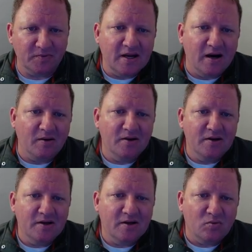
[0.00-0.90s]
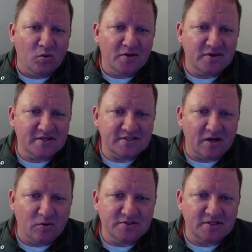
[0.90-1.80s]
Now, one of the things that I
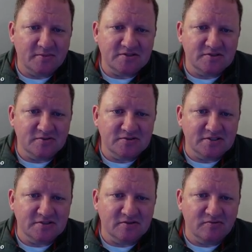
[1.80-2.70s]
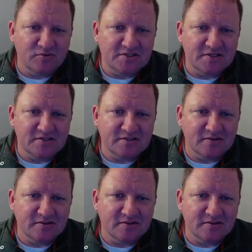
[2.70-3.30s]
always tell my students is if we see this